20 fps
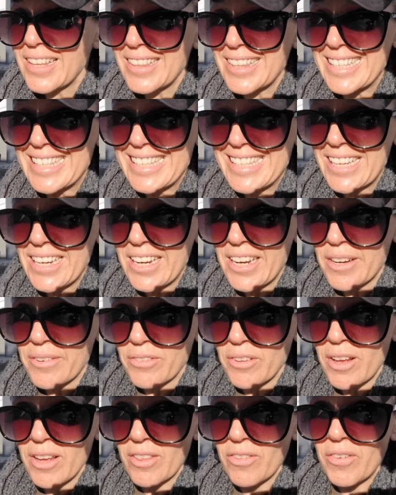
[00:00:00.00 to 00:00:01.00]
The city of
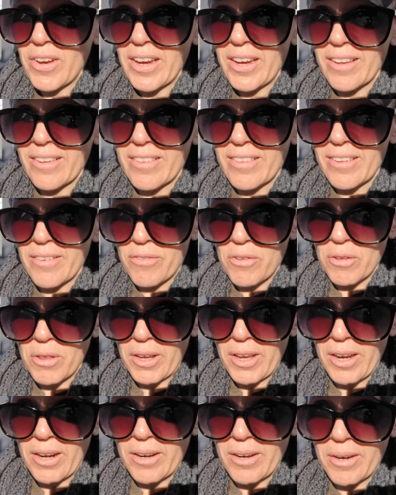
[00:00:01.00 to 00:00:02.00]
Las Vegas, if you
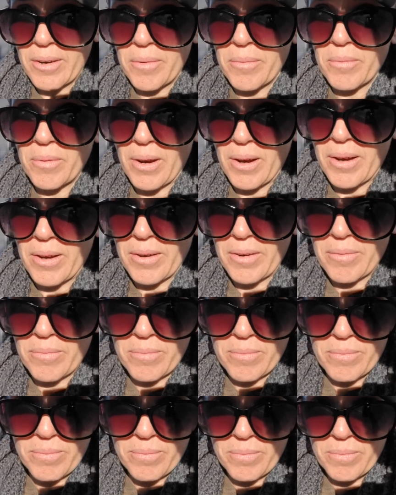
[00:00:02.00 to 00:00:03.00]
look at
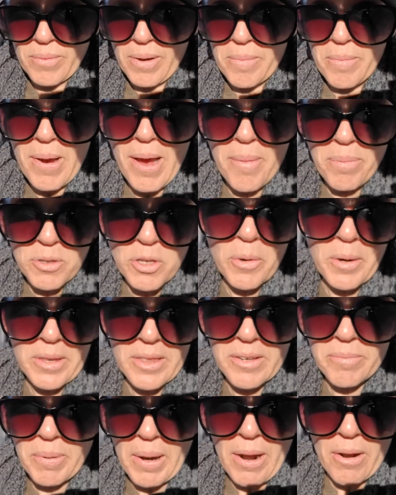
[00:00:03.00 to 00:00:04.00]
a map showing
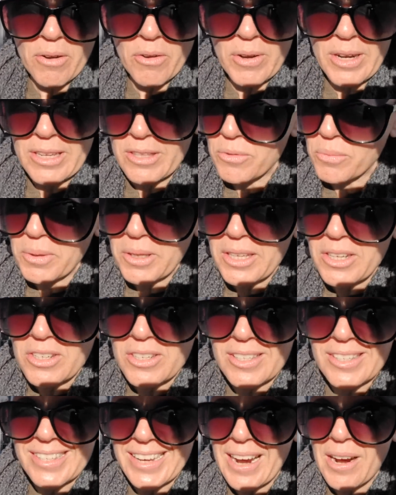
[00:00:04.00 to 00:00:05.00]
the boundary, it's really
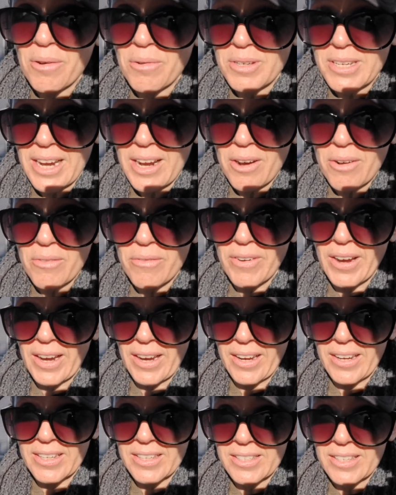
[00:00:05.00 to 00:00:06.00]
just downtown
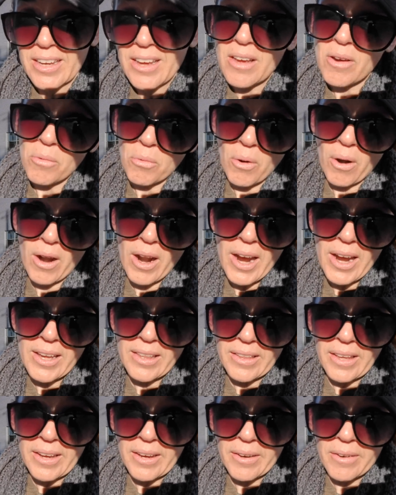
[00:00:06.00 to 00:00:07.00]
Vegas, where I
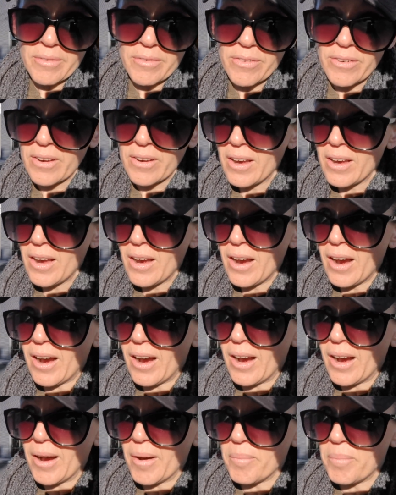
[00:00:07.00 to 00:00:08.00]
live.
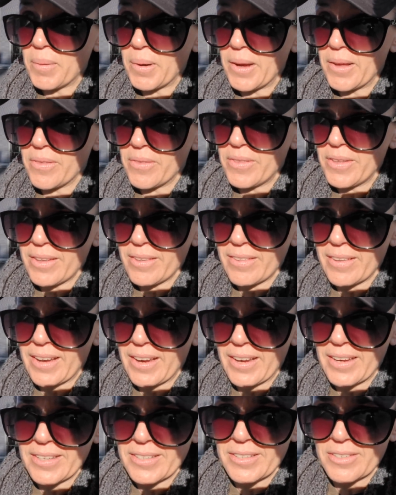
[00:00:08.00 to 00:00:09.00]
But this, I
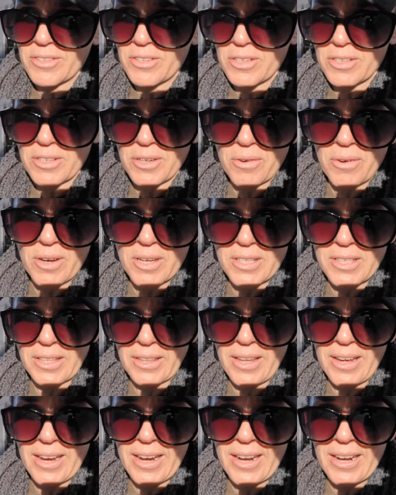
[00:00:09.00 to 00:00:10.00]
guess, is just across the
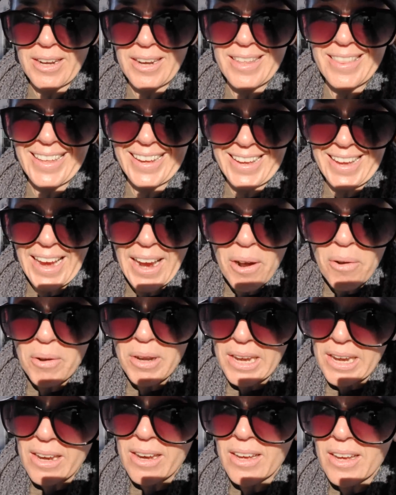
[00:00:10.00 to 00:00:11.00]
line in the
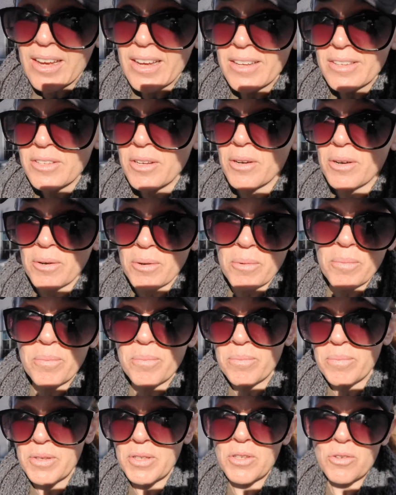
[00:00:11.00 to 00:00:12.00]
county. So
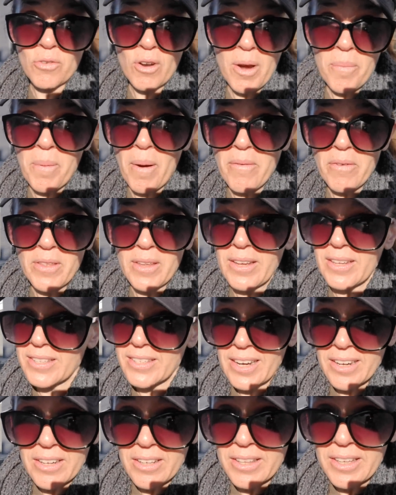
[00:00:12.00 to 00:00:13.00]
the Strip, everything is
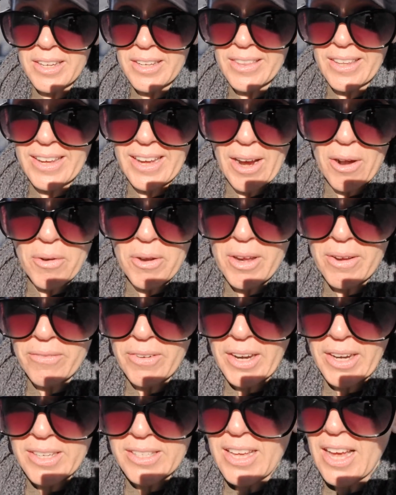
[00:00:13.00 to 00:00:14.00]
technically in the county of
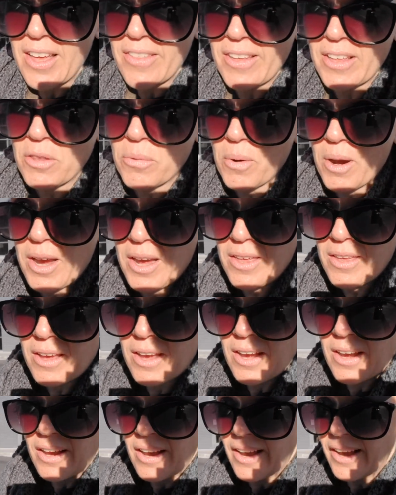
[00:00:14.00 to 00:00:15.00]
Vegas. That's why
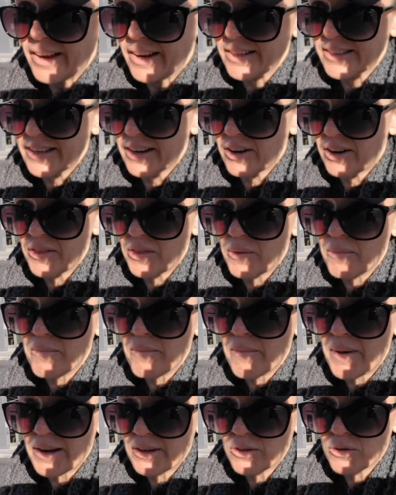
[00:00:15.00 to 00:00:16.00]
I guess they call it the
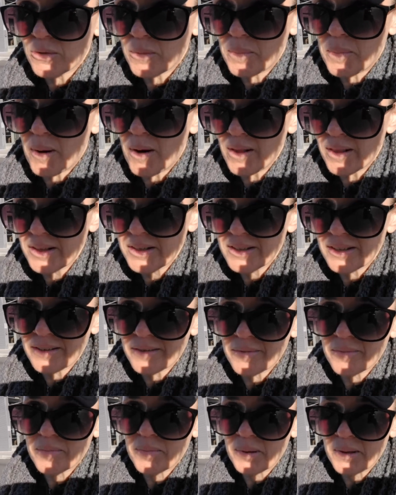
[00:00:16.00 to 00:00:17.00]

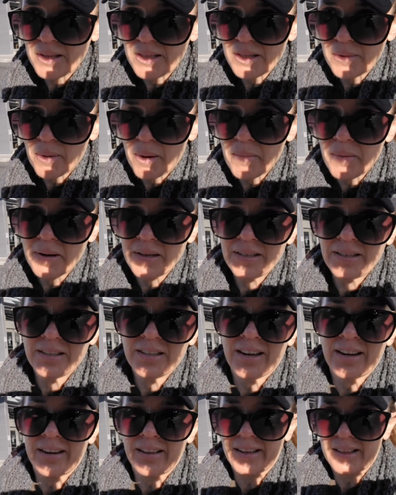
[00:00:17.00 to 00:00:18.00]
Metropolitan Police Department, because it's
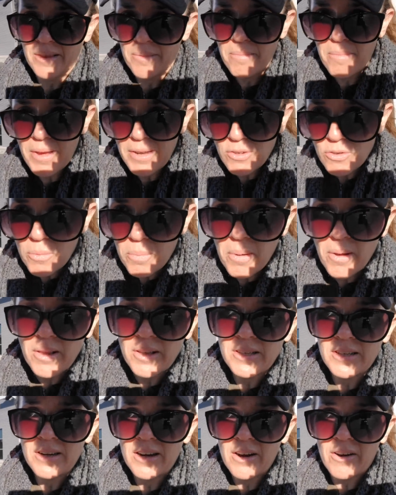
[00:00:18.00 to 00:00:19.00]
kind of like the
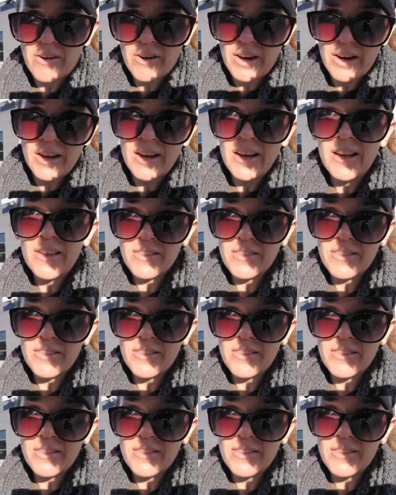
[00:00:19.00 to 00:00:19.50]
metropolitan area.